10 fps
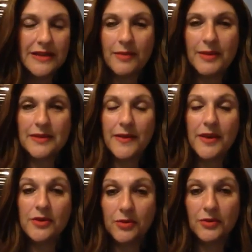Tell me
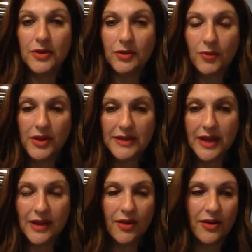something new that you want
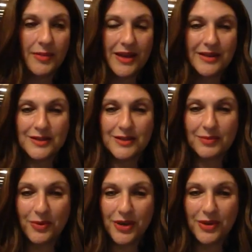to take on. I'm here to
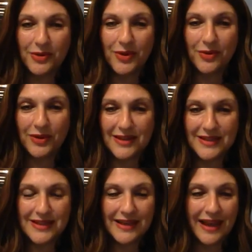support you. We're all in
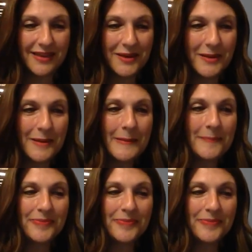this together.